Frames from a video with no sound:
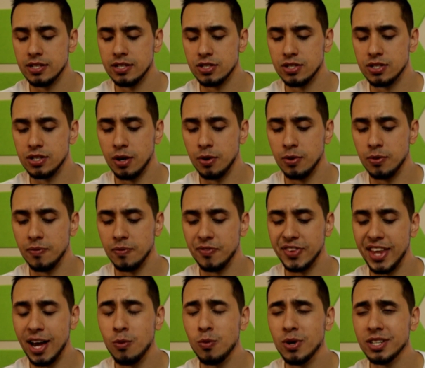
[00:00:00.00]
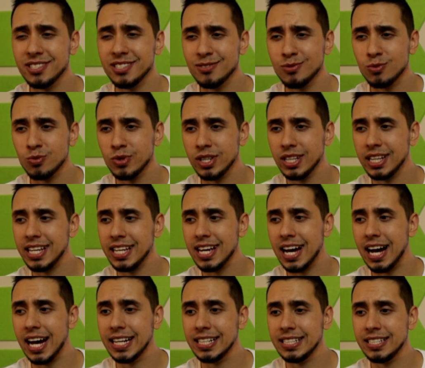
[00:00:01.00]
So that wasn't really
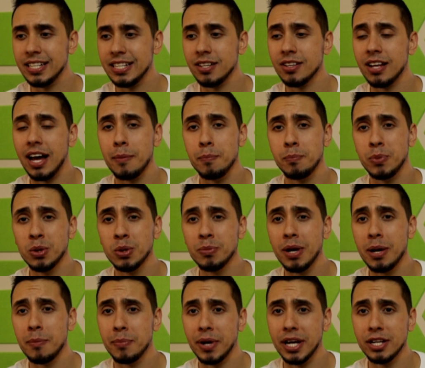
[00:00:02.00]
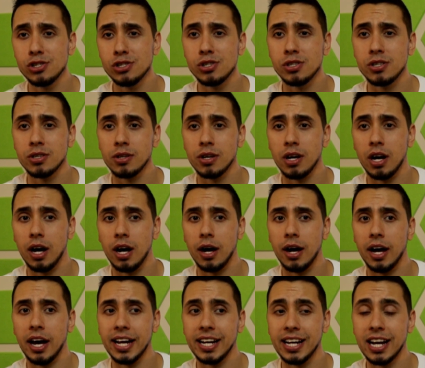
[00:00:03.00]
ideal. I built my bench.
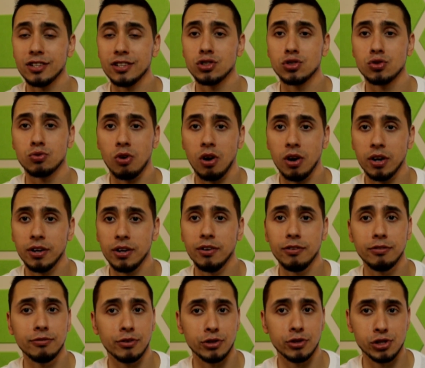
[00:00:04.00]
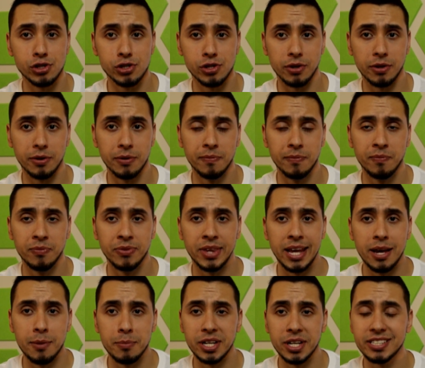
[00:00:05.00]
I got stronger for sure
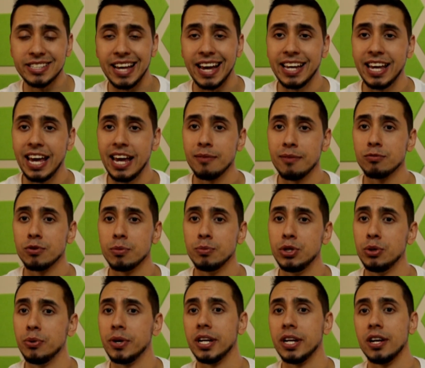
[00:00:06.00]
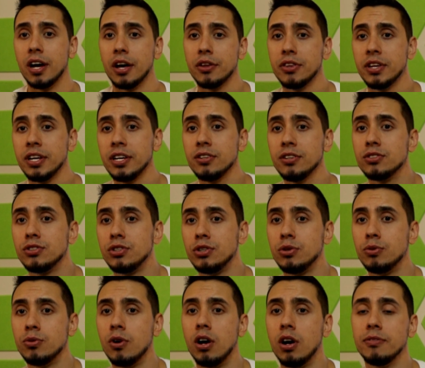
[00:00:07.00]
because I came from doing nothing
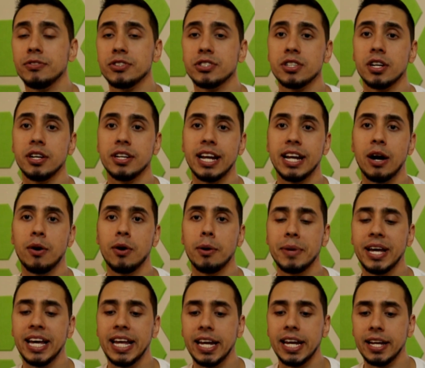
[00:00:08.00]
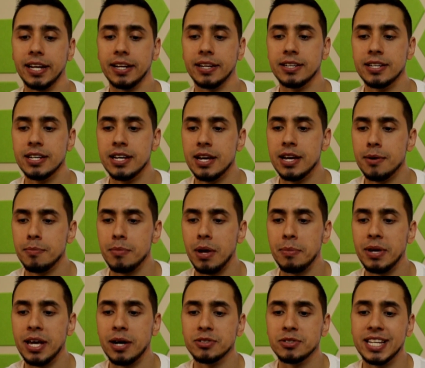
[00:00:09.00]
to all of a sudden now I'm hitting,
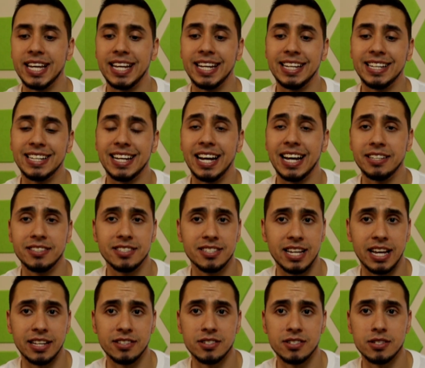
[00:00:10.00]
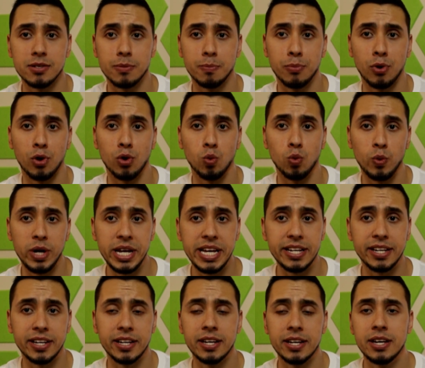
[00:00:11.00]
maybe I was hitting 9 sets per
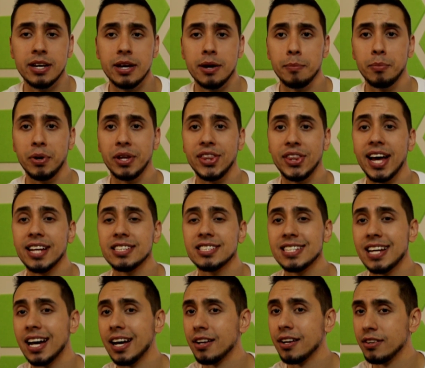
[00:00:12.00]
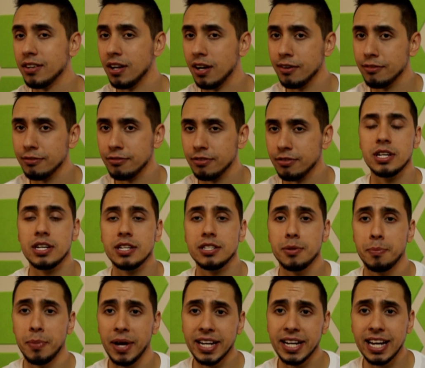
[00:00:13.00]
week, but that's not enough.
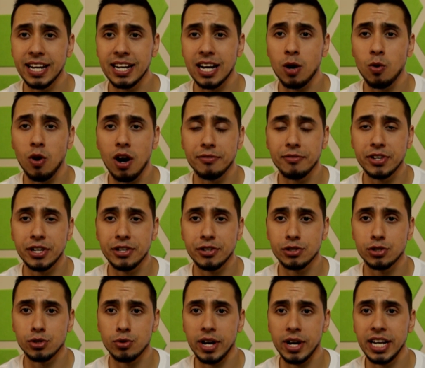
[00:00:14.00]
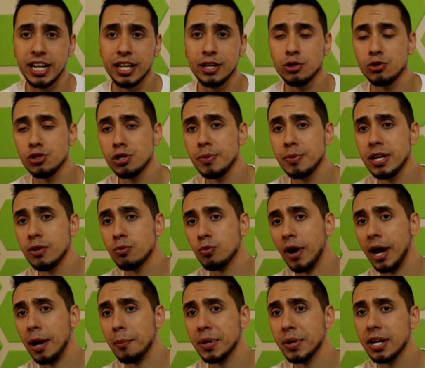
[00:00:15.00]
Depending on how often you're training, you should be
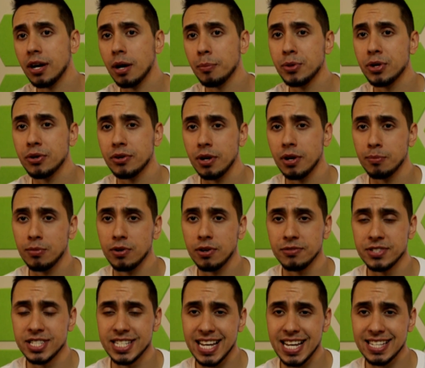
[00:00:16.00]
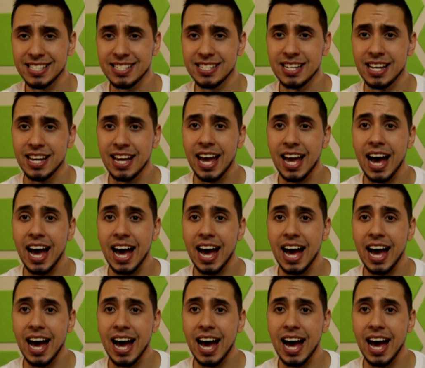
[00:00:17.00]
ramping up your number of sets.